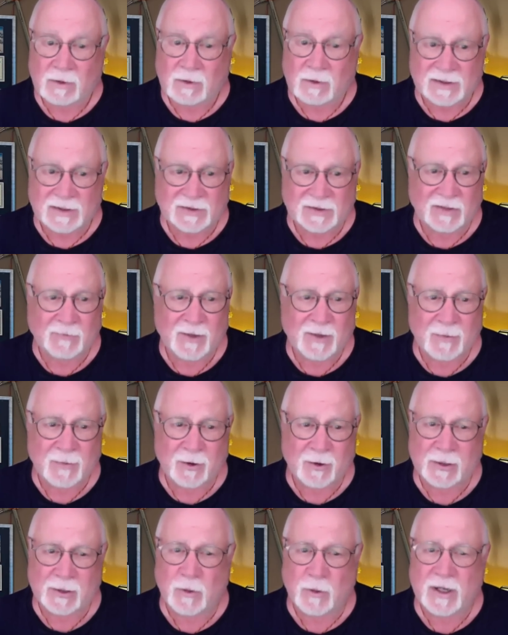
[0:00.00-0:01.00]
It's been a
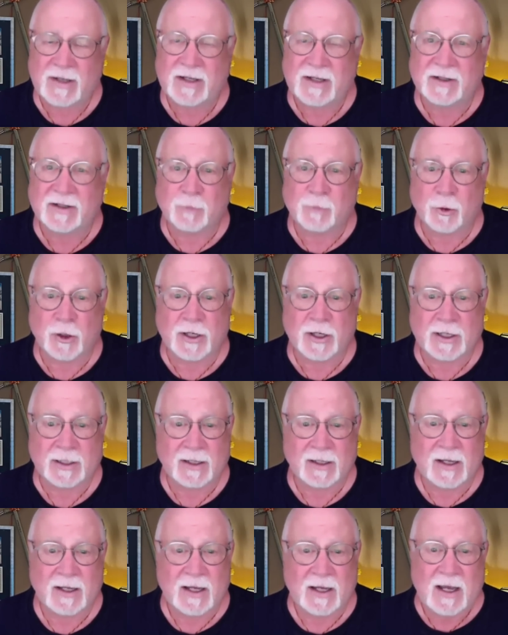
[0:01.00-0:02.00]
pretty windy
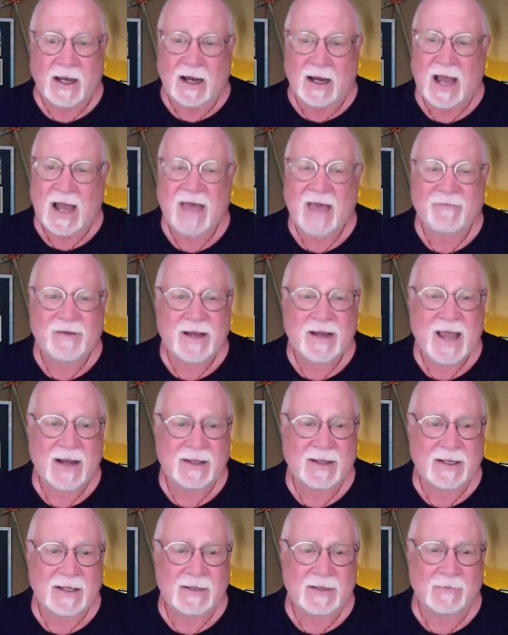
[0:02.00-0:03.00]
spring. I haven't
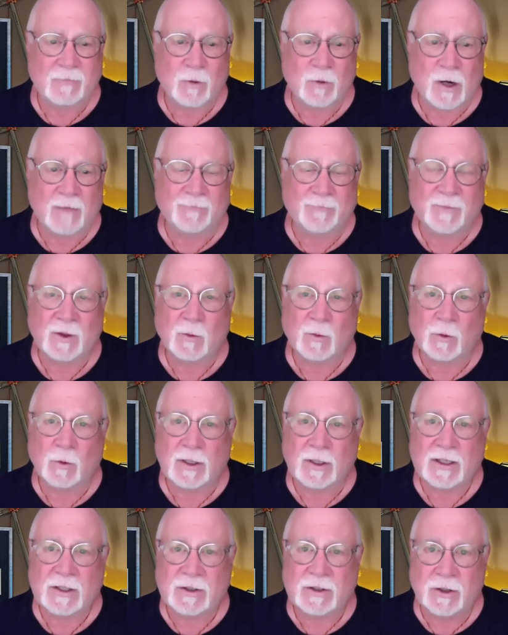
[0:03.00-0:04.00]
had any
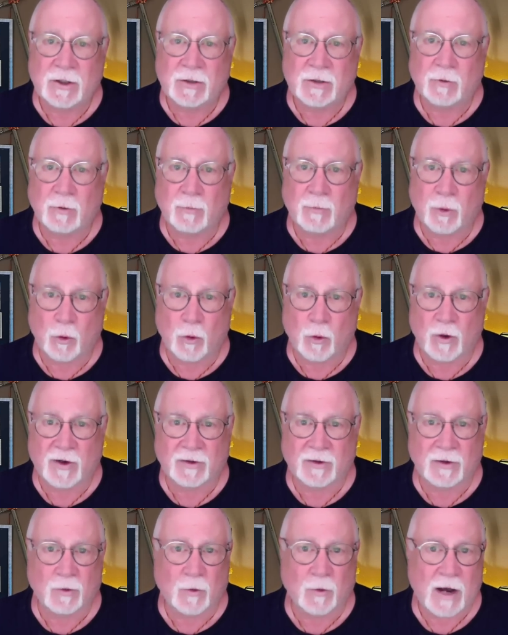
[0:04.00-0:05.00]
really good
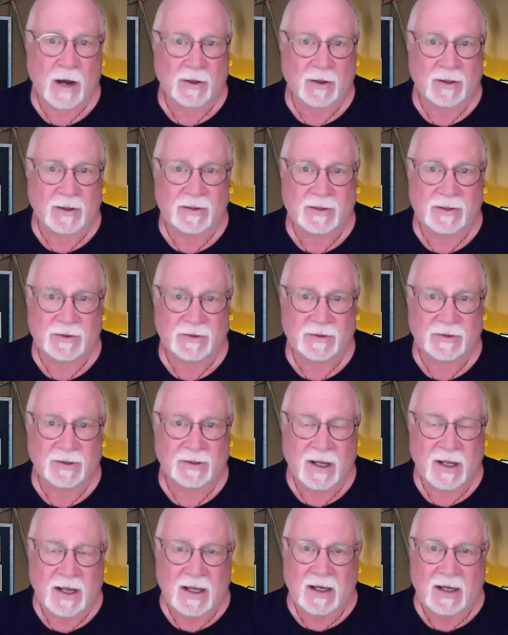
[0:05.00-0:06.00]
reports in the route
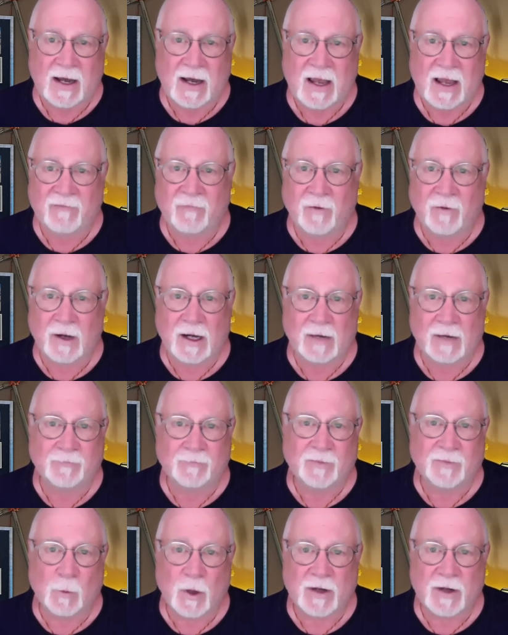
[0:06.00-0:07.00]
conditions. I have
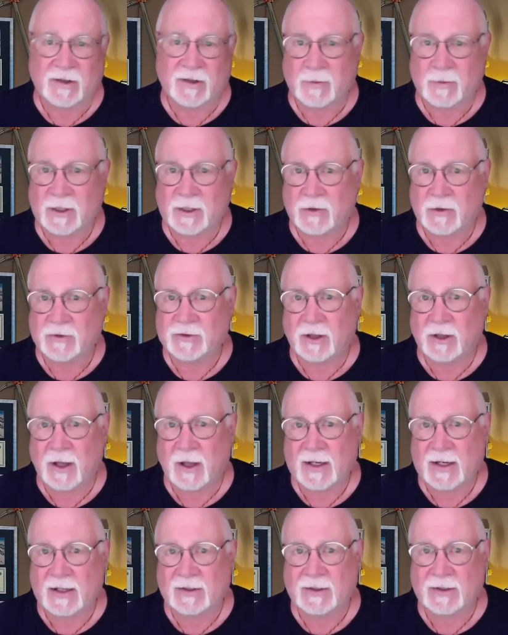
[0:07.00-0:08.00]
one Summit Coach
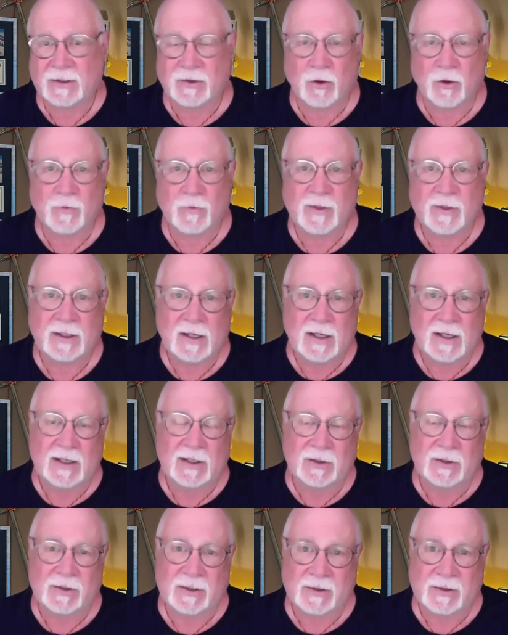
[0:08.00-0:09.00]
client that told me
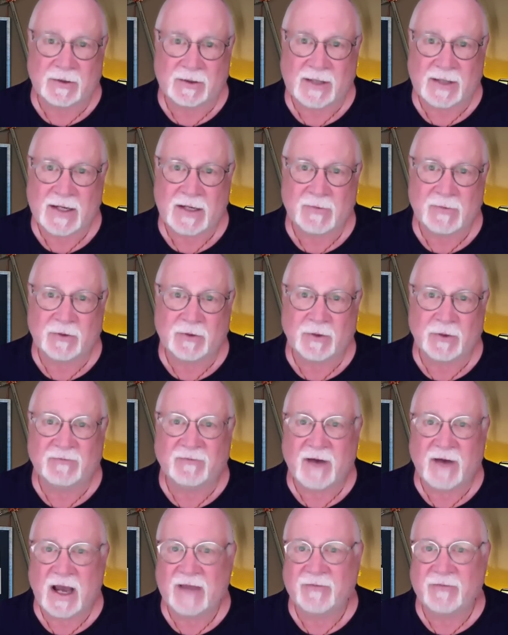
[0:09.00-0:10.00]
it's taking between
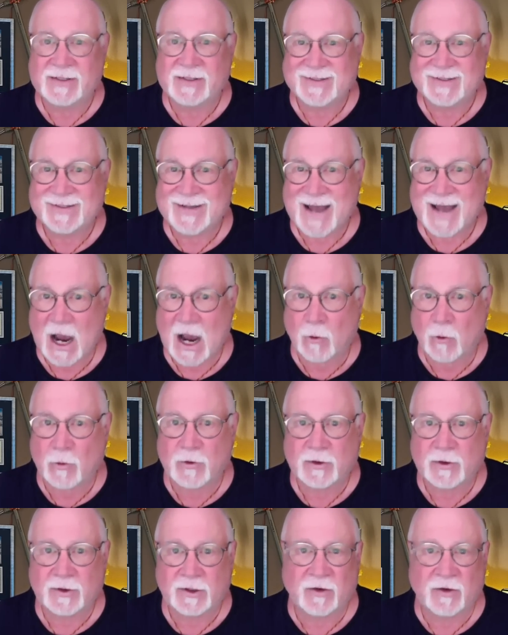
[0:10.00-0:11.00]
5 and 10
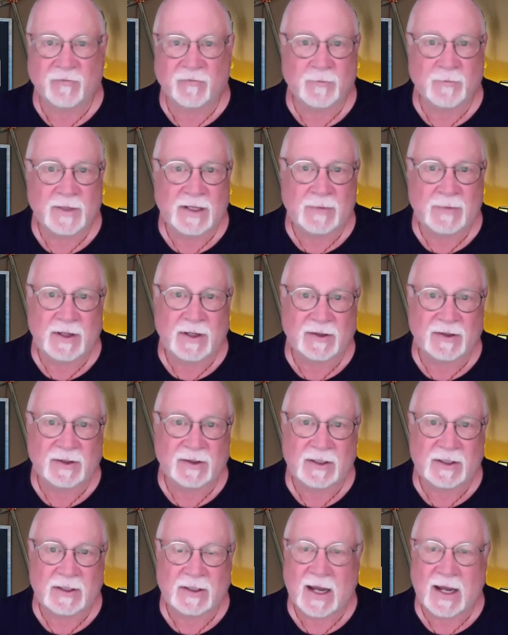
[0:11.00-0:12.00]
hours to go from
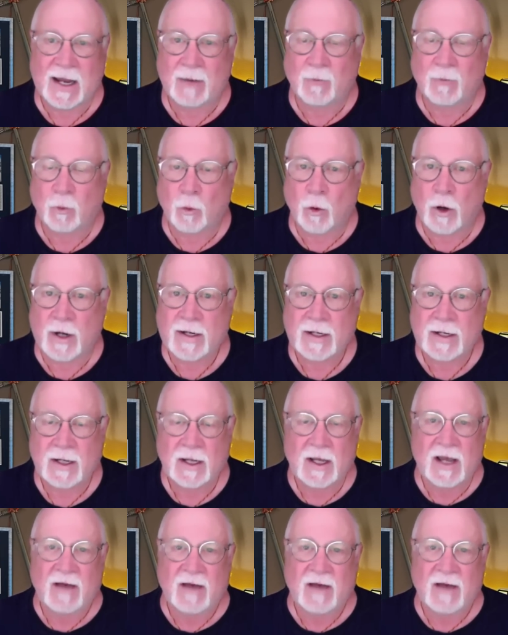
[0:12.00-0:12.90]
EBC to Camp One.